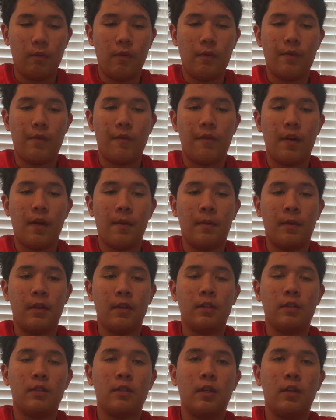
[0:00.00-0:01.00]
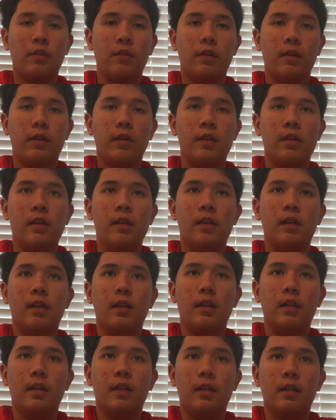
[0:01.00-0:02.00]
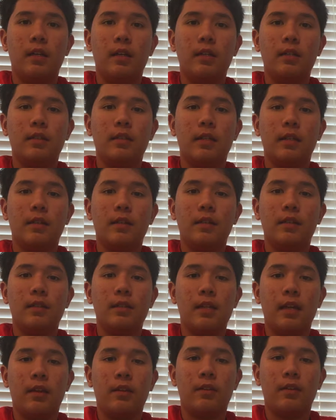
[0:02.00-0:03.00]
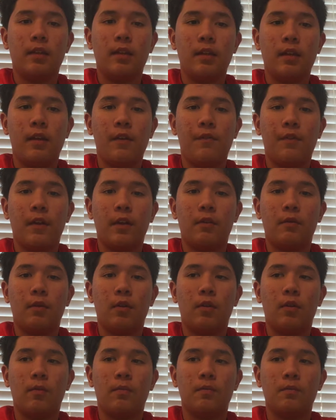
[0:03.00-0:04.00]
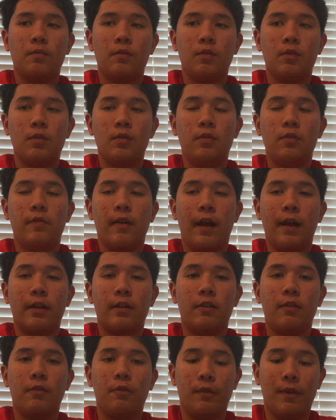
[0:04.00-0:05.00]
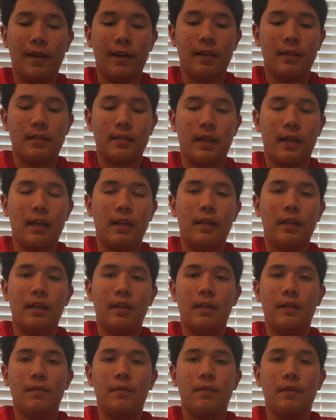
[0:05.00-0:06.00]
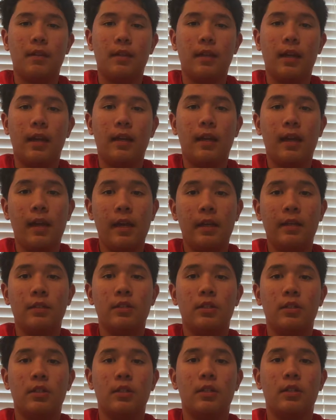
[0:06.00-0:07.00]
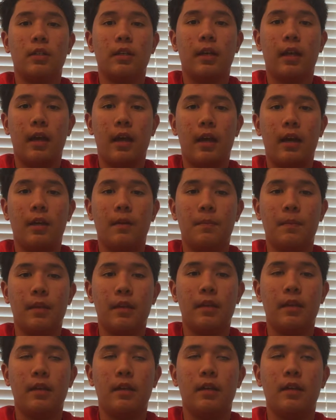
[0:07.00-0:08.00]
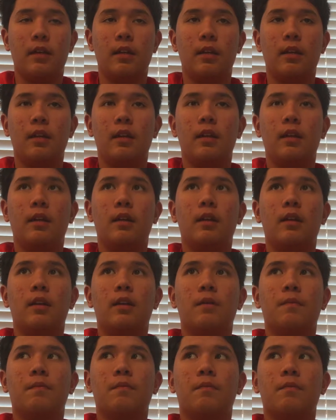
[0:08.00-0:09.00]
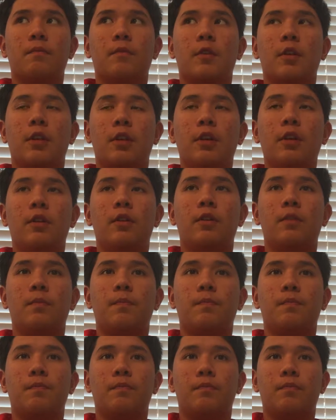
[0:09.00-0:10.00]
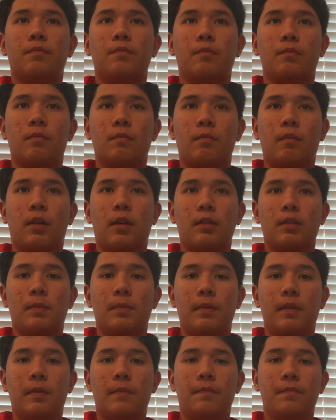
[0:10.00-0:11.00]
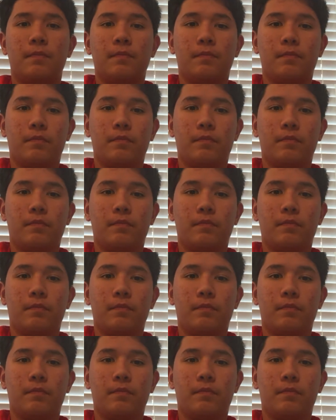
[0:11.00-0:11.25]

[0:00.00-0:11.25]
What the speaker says: with a family, and so he's now thinking of new radical ways that cancer can be cured, possibly.